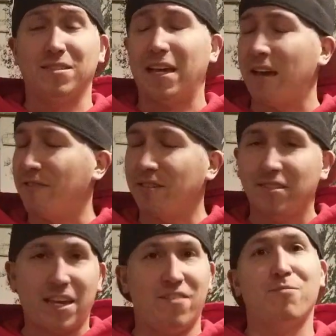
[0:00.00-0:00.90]
They have
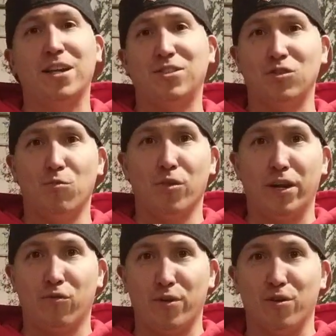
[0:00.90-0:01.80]
saved my
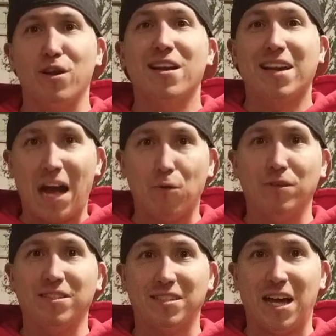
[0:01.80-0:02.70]
snowboarding career
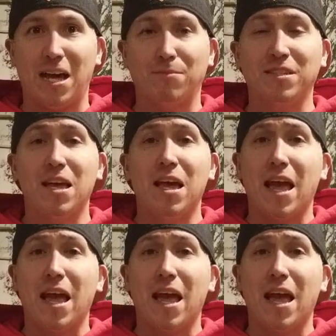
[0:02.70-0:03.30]
countless times,